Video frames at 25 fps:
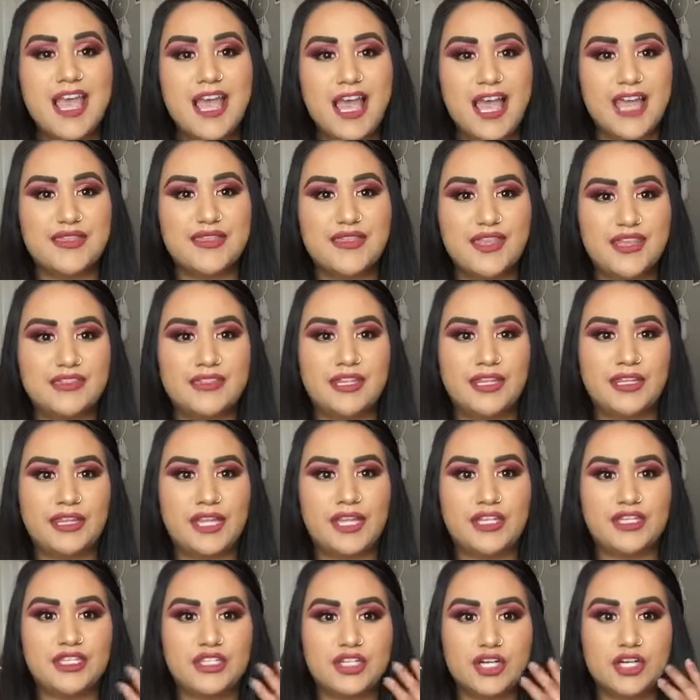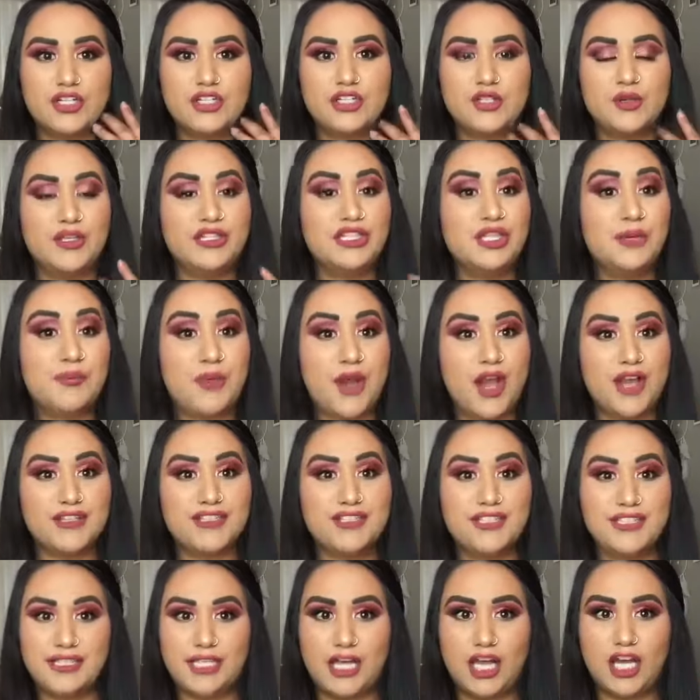I think that they start doing the
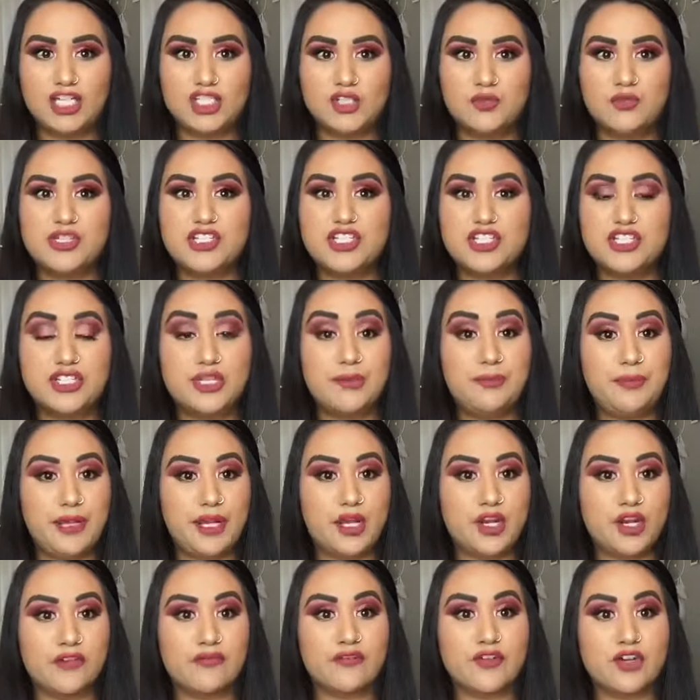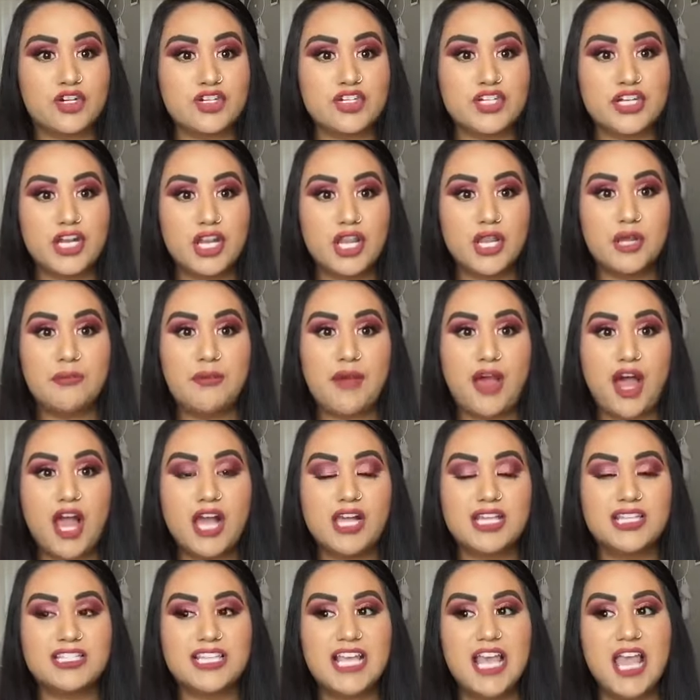BOXYLUXE, which is the bigger version of the
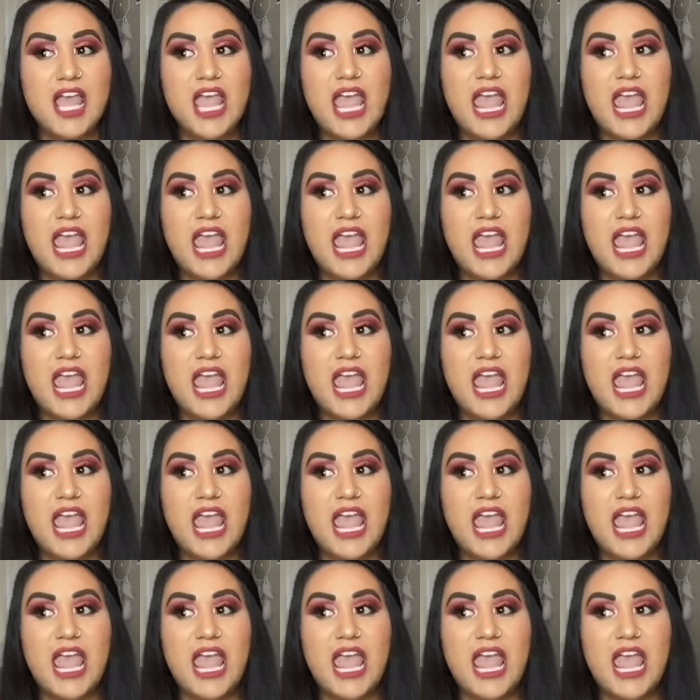box.